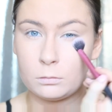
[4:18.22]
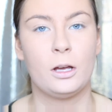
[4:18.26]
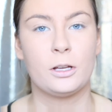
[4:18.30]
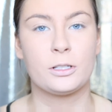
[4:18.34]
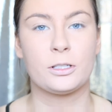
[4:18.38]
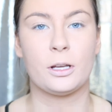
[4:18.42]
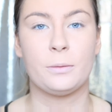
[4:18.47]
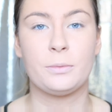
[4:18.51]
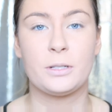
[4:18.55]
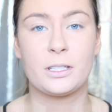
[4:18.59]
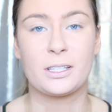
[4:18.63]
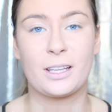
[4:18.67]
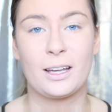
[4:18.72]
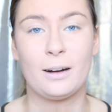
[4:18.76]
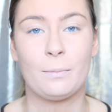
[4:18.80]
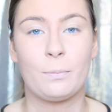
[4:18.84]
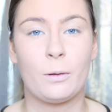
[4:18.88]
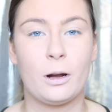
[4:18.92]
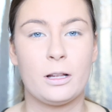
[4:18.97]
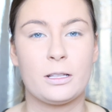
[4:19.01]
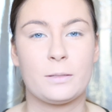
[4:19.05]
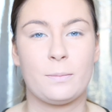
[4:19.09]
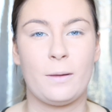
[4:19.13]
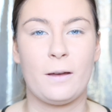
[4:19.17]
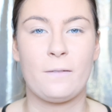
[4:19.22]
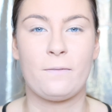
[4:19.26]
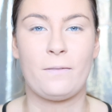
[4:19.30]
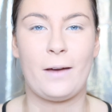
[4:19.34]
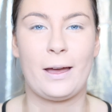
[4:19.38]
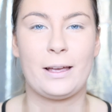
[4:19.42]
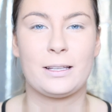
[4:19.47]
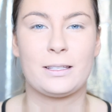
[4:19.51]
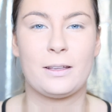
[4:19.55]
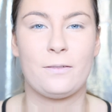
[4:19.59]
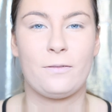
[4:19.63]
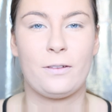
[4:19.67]
So I'm just going to bronze my
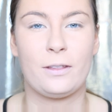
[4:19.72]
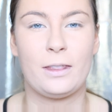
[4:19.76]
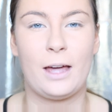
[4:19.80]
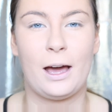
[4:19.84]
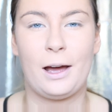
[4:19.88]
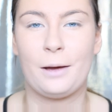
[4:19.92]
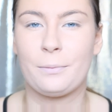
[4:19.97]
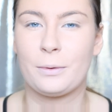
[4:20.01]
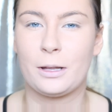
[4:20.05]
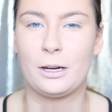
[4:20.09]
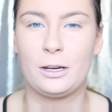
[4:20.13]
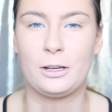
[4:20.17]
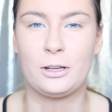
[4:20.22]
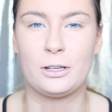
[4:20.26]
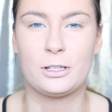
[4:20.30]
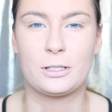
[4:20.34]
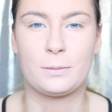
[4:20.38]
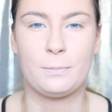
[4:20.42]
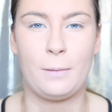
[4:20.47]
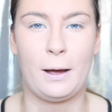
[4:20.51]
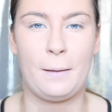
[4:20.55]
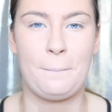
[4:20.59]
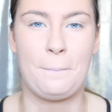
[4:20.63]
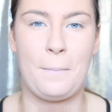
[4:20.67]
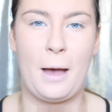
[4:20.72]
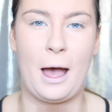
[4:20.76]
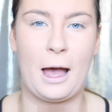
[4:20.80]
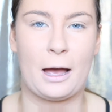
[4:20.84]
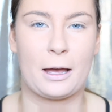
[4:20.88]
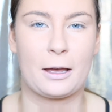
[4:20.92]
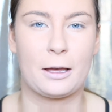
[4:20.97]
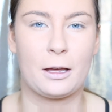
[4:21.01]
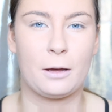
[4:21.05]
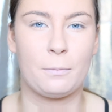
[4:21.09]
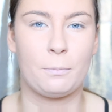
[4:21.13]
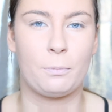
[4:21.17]
face, and for that I'm going to use my
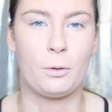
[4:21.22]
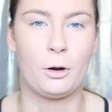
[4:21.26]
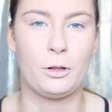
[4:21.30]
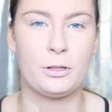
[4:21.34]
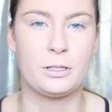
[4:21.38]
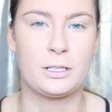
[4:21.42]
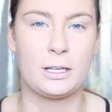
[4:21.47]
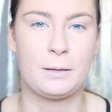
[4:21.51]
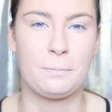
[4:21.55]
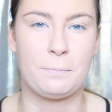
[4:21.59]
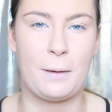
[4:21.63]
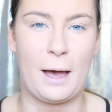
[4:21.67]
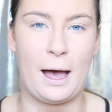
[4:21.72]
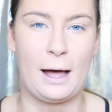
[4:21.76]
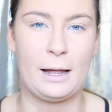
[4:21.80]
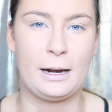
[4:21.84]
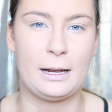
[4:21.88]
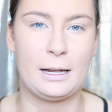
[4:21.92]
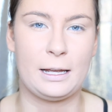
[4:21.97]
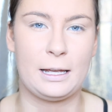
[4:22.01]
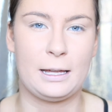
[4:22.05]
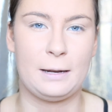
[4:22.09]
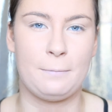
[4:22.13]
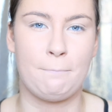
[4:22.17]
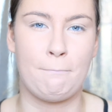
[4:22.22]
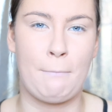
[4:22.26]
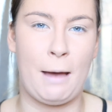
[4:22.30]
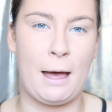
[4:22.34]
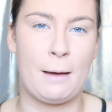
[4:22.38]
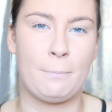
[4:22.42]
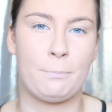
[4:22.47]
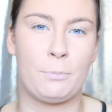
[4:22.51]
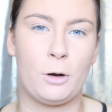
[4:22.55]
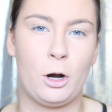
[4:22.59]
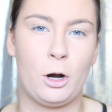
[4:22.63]
MAC bronzing powder in matte